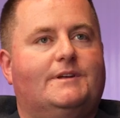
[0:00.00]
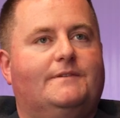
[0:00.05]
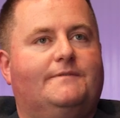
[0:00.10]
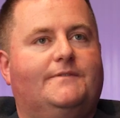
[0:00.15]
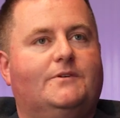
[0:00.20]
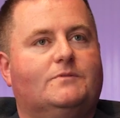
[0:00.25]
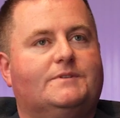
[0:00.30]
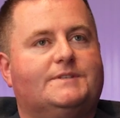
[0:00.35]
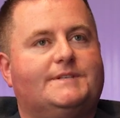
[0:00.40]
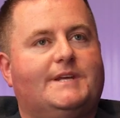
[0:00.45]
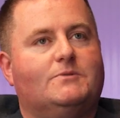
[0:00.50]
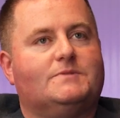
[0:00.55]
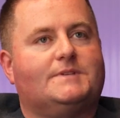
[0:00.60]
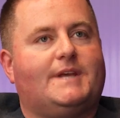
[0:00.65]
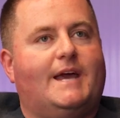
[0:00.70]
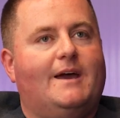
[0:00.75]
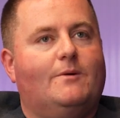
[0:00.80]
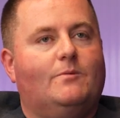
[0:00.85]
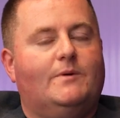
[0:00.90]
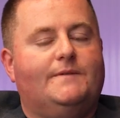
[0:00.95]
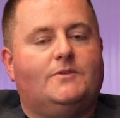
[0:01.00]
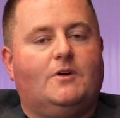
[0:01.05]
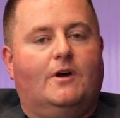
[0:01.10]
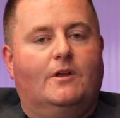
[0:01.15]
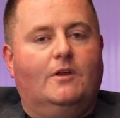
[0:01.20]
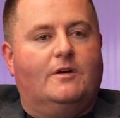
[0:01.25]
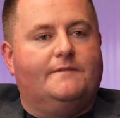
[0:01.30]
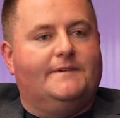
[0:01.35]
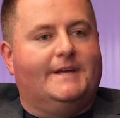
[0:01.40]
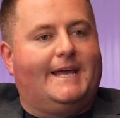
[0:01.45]
to fill the skills gap. We've got a
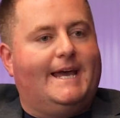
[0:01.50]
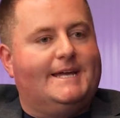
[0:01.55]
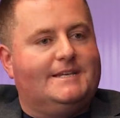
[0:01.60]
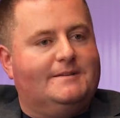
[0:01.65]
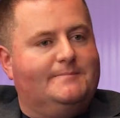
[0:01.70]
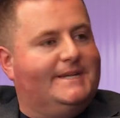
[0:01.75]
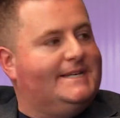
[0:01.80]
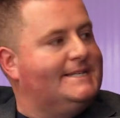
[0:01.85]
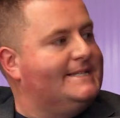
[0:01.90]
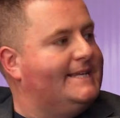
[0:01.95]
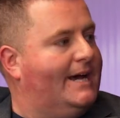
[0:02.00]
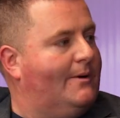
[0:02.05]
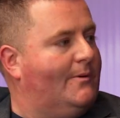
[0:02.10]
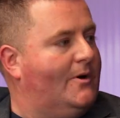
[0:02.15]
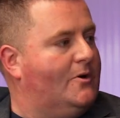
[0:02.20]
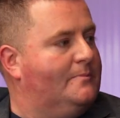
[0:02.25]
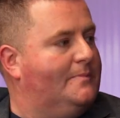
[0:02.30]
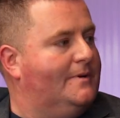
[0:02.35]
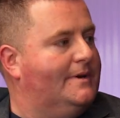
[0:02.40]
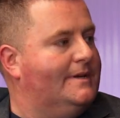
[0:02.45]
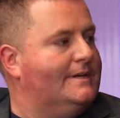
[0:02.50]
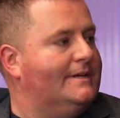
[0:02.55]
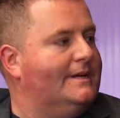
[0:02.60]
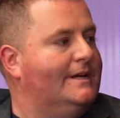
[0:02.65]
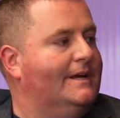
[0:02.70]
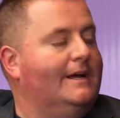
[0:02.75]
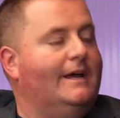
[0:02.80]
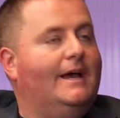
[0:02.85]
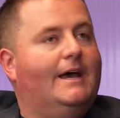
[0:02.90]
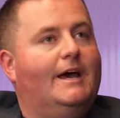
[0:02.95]
lot of academies now open.
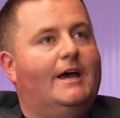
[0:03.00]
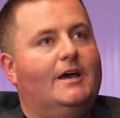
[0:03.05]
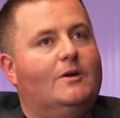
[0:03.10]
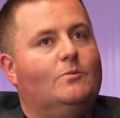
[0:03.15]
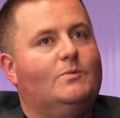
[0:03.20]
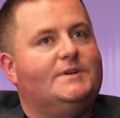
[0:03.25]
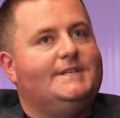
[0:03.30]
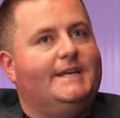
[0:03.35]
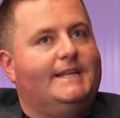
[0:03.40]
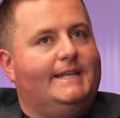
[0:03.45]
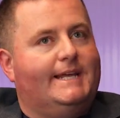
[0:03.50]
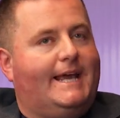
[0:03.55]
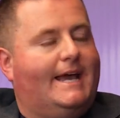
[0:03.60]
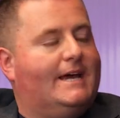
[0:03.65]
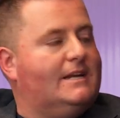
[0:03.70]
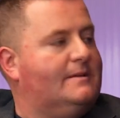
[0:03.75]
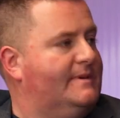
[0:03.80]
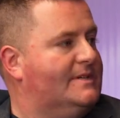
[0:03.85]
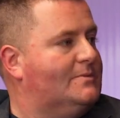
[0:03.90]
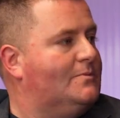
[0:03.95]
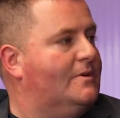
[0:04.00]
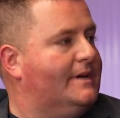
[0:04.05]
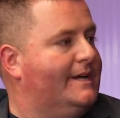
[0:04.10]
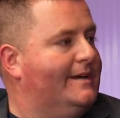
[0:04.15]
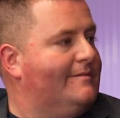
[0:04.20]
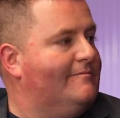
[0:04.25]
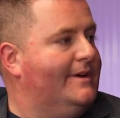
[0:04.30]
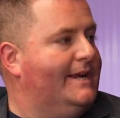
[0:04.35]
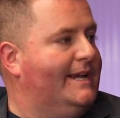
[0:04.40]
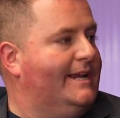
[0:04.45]
We're seeing the academies
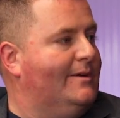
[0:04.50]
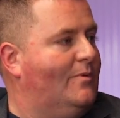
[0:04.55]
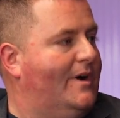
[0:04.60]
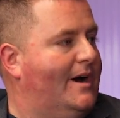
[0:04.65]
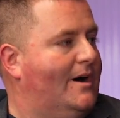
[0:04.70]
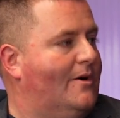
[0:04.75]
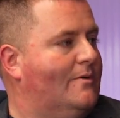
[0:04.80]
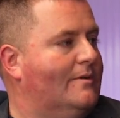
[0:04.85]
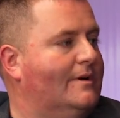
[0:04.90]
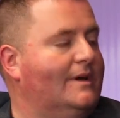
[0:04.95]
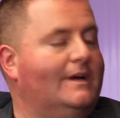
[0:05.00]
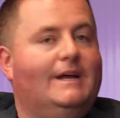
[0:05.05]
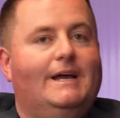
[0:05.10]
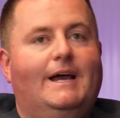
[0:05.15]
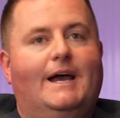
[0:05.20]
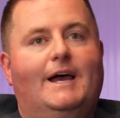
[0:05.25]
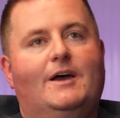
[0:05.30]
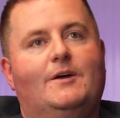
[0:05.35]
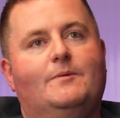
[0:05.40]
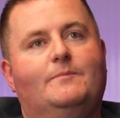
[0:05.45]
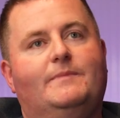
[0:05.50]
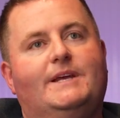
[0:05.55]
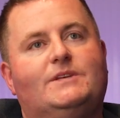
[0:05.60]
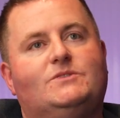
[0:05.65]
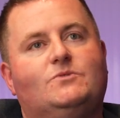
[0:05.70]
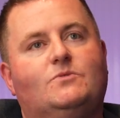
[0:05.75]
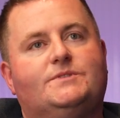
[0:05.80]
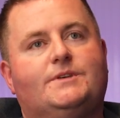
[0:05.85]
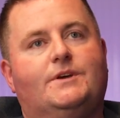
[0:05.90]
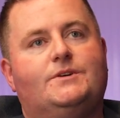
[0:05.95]
working really well. It's
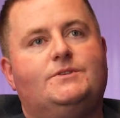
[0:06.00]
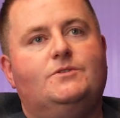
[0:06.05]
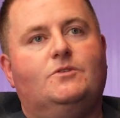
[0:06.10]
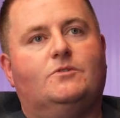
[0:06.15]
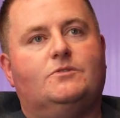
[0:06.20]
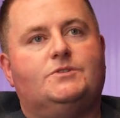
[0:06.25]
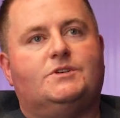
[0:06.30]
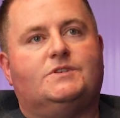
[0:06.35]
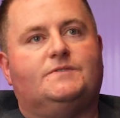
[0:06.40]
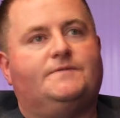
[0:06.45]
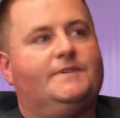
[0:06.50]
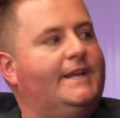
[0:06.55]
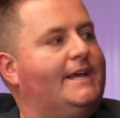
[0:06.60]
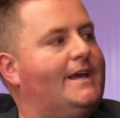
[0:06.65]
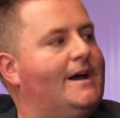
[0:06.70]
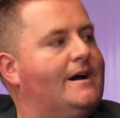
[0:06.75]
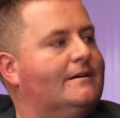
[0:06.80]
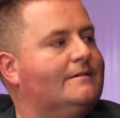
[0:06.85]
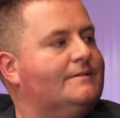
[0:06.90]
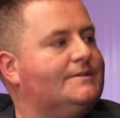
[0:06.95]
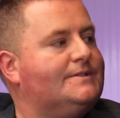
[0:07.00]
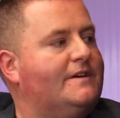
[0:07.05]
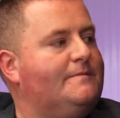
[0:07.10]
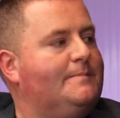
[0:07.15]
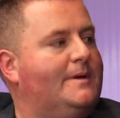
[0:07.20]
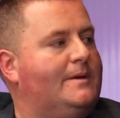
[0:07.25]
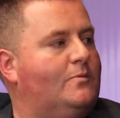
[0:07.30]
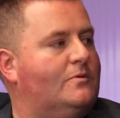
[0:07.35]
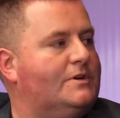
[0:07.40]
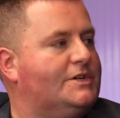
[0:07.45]
also not just for the young. So if
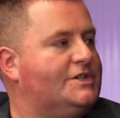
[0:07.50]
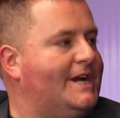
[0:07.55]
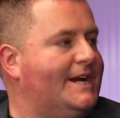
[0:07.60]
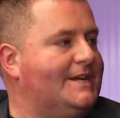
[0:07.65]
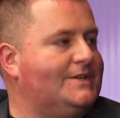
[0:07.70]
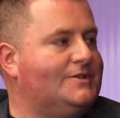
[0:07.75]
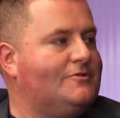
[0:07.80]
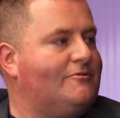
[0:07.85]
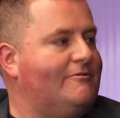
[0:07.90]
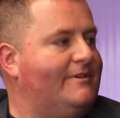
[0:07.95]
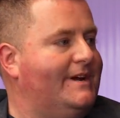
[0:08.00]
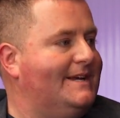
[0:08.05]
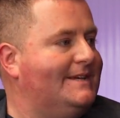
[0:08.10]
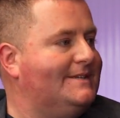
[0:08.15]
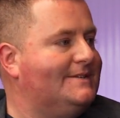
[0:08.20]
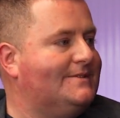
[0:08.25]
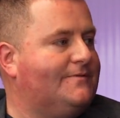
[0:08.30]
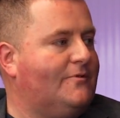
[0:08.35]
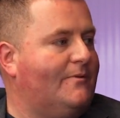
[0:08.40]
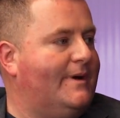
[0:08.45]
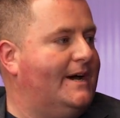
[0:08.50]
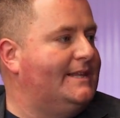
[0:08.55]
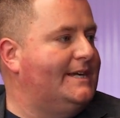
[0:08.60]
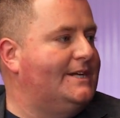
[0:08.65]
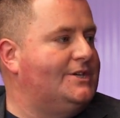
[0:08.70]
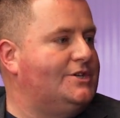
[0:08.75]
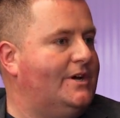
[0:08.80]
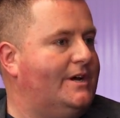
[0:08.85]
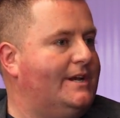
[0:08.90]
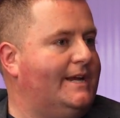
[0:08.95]
people want to change careers throughout their
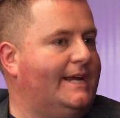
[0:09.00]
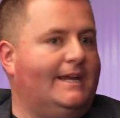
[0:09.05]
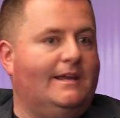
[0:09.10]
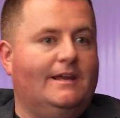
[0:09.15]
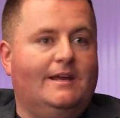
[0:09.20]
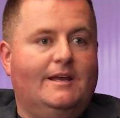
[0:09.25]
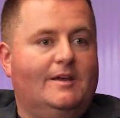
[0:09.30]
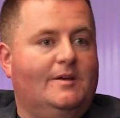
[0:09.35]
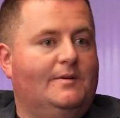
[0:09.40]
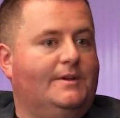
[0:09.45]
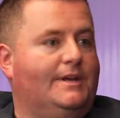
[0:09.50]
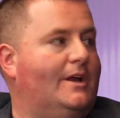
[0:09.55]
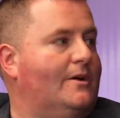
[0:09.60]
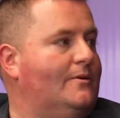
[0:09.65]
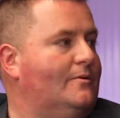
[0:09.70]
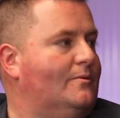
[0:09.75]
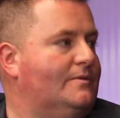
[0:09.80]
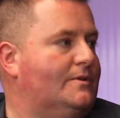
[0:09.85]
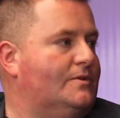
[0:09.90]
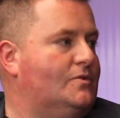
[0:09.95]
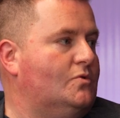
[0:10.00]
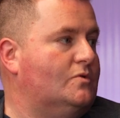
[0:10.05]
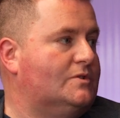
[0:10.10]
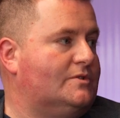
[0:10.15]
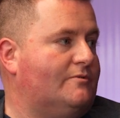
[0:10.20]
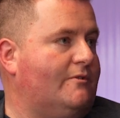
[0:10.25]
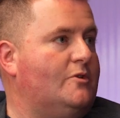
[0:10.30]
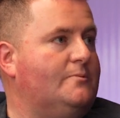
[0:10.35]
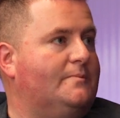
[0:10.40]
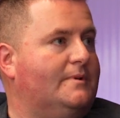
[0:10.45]
journey, the doors
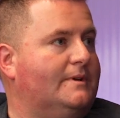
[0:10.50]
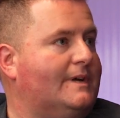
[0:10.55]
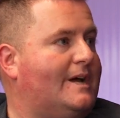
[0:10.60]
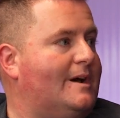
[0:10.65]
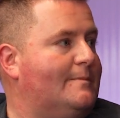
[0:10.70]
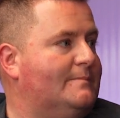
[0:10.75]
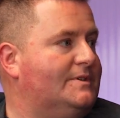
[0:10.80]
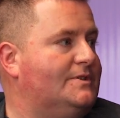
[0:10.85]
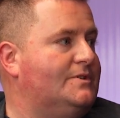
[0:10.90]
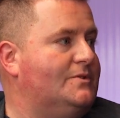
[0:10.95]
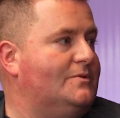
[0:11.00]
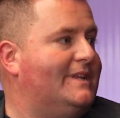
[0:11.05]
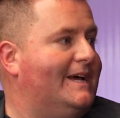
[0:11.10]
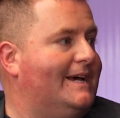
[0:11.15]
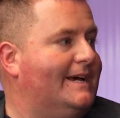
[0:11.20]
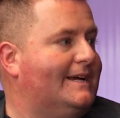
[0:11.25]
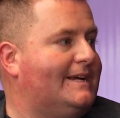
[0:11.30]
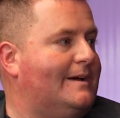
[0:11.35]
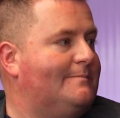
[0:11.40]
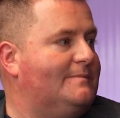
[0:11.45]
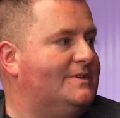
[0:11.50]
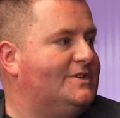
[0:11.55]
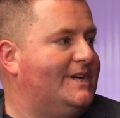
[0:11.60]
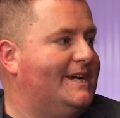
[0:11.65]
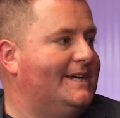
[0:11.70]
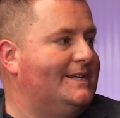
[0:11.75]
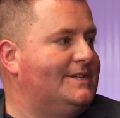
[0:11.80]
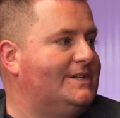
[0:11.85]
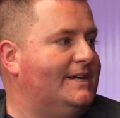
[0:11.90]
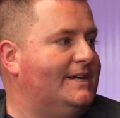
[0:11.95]
are open. Come and do that. Come and change